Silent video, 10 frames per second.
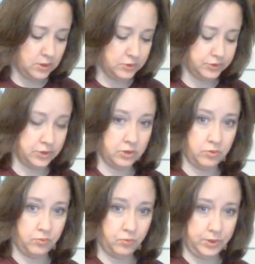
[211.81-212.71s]
So
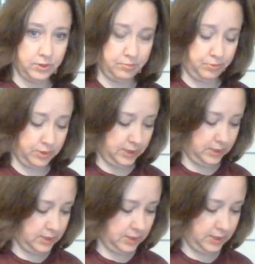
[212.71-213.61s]
we're putting
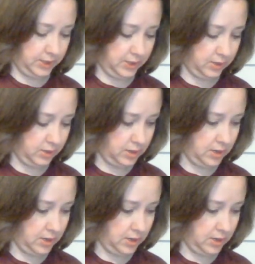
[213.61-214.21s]
in here